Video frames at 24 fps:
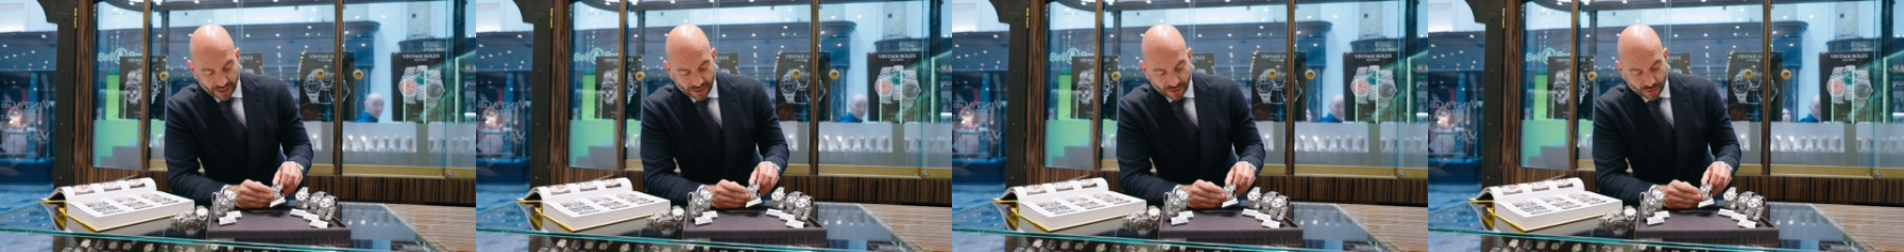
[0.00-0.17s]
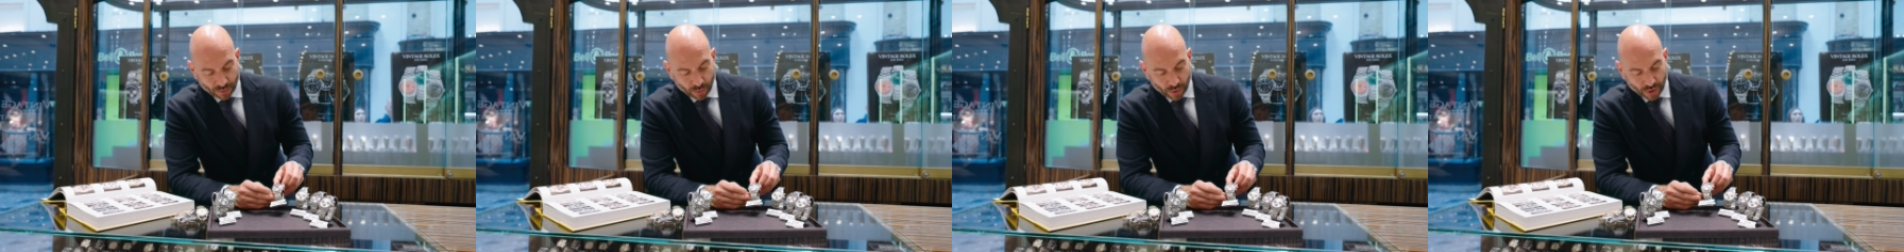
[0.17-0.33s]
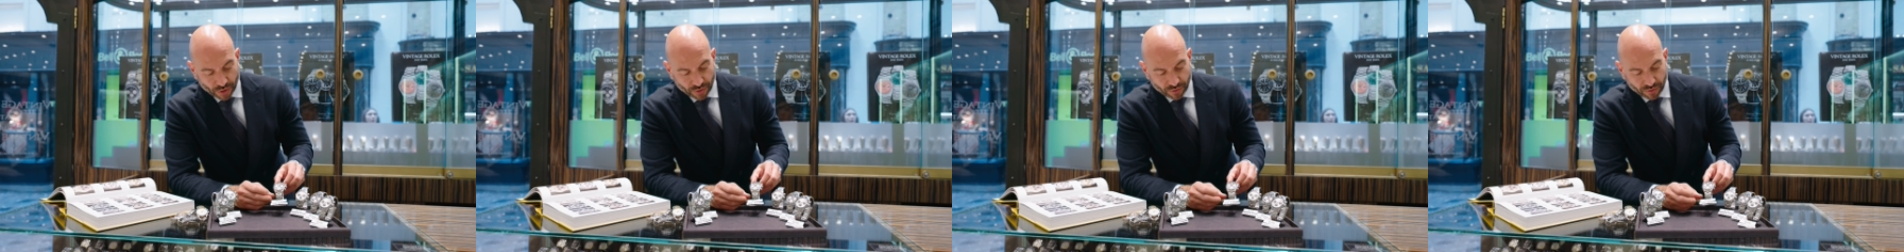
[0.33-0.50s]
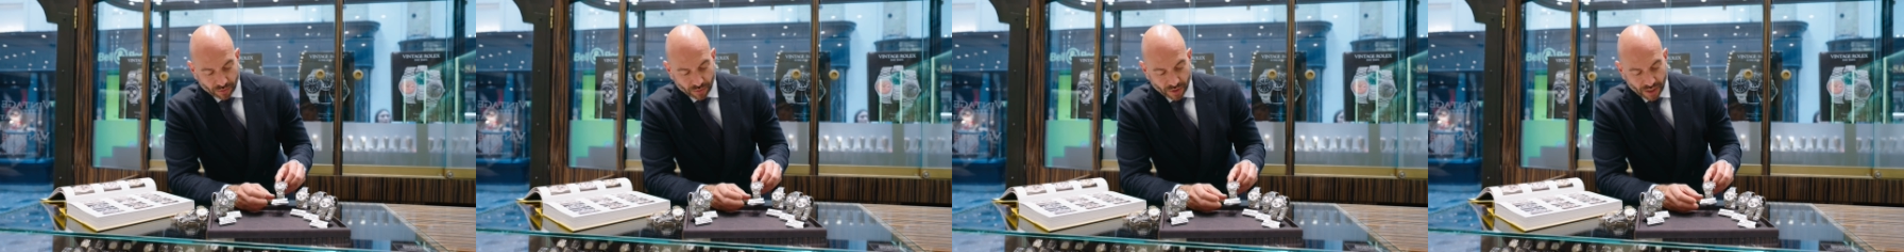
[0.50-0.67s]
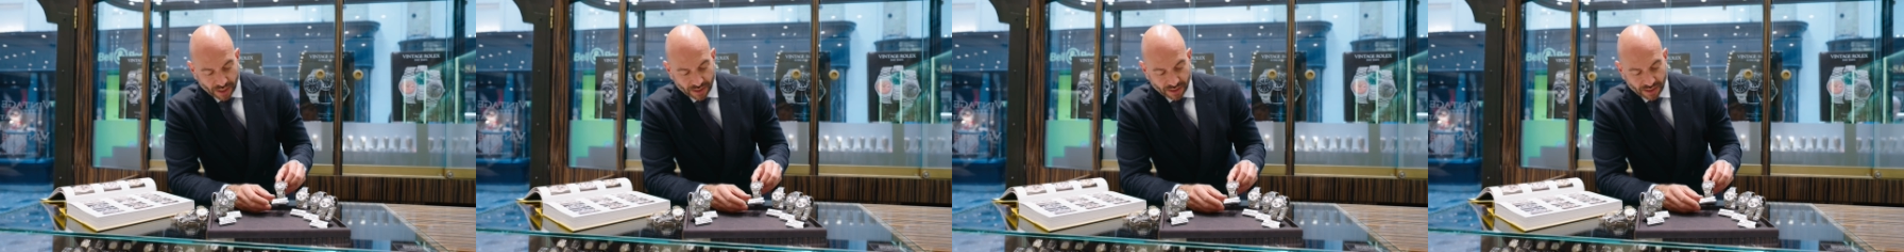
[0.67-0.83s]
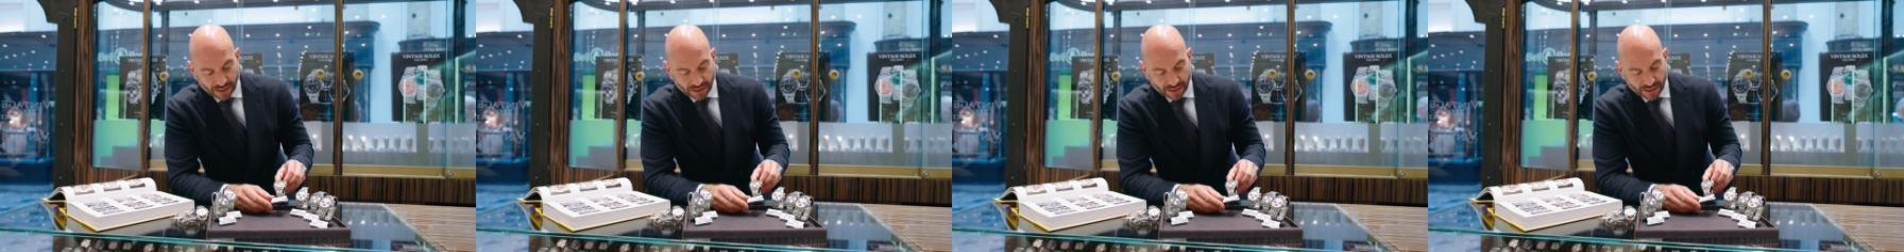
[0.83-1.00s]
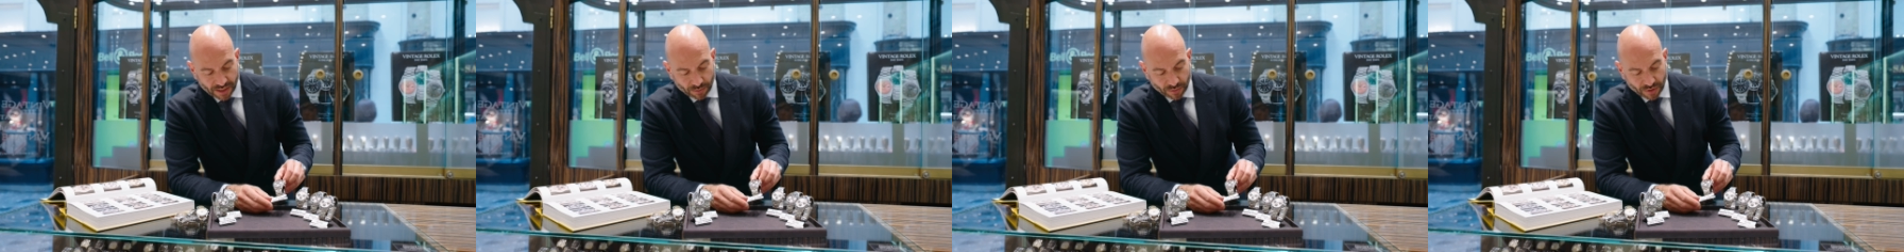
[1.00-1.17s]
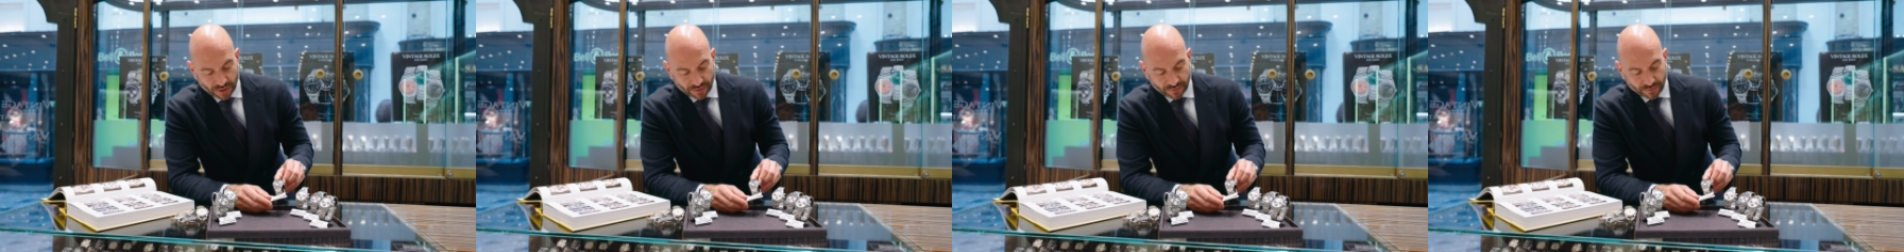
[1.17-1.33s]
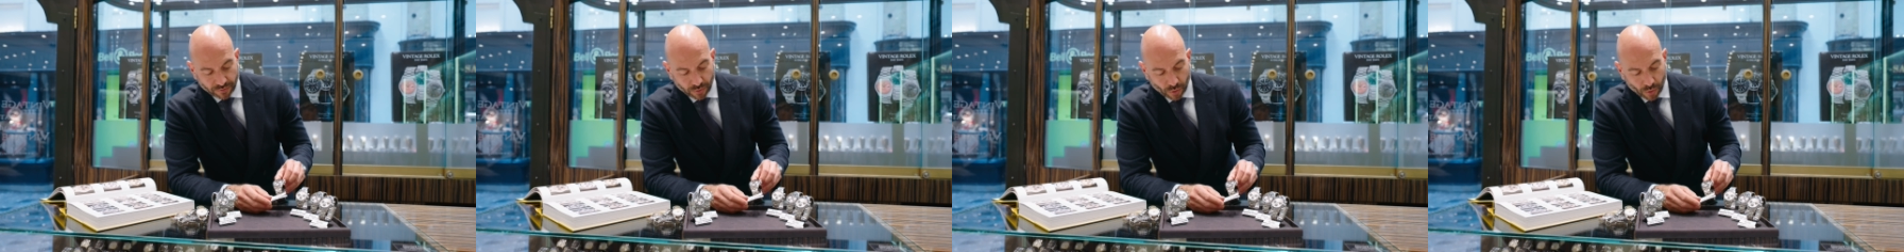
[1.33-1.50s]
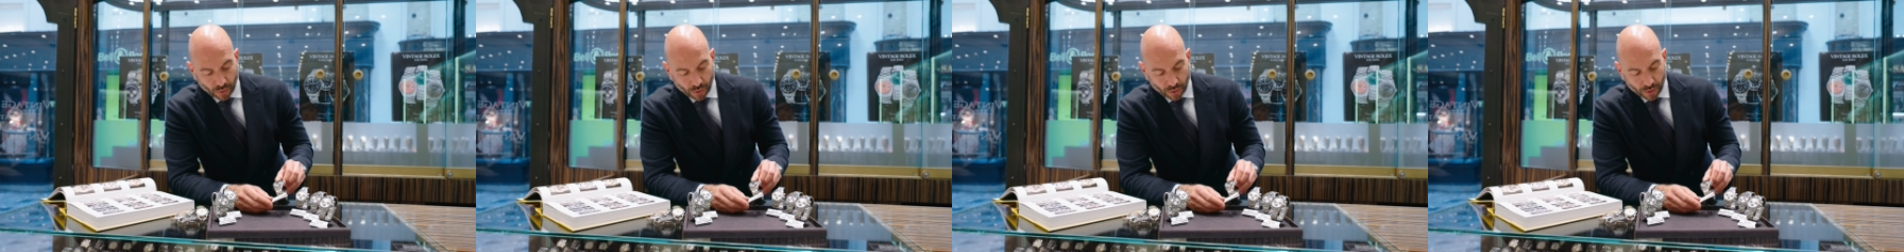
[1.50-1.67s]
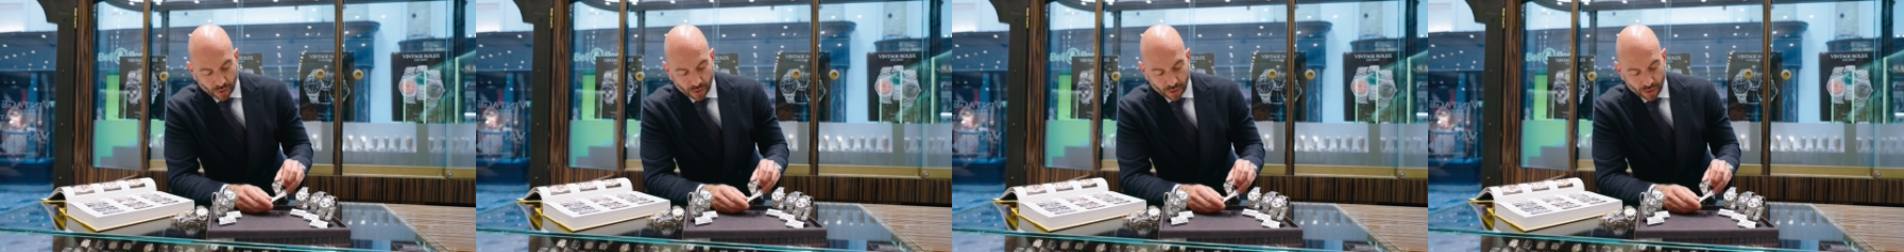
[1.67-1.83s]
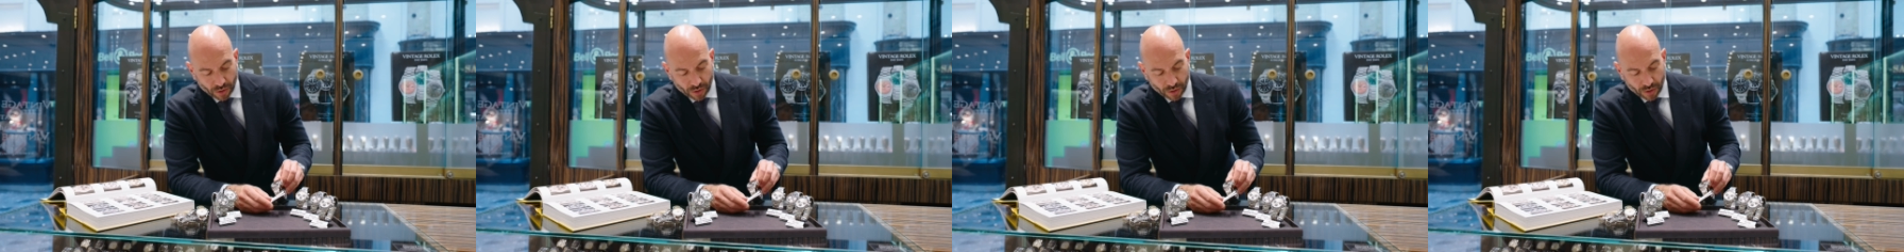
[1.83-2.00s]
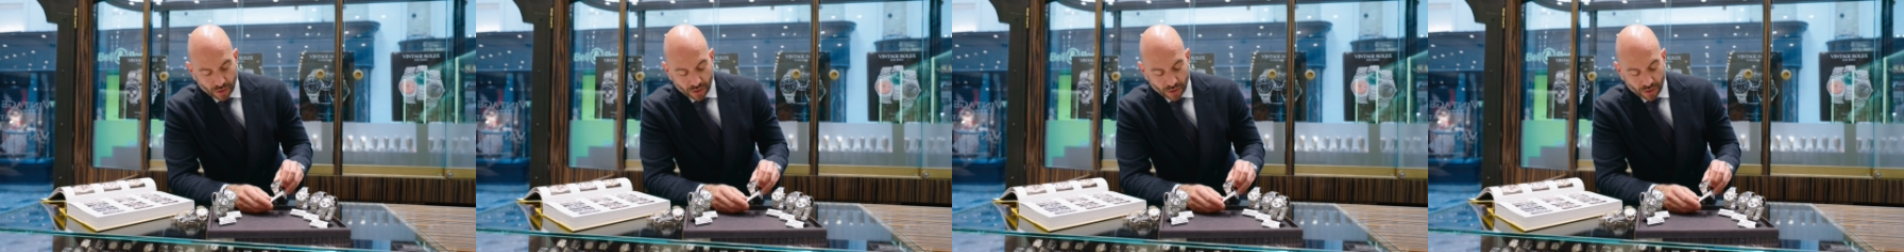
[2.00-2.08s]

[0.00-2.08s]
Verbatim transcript: in this watch from 1974,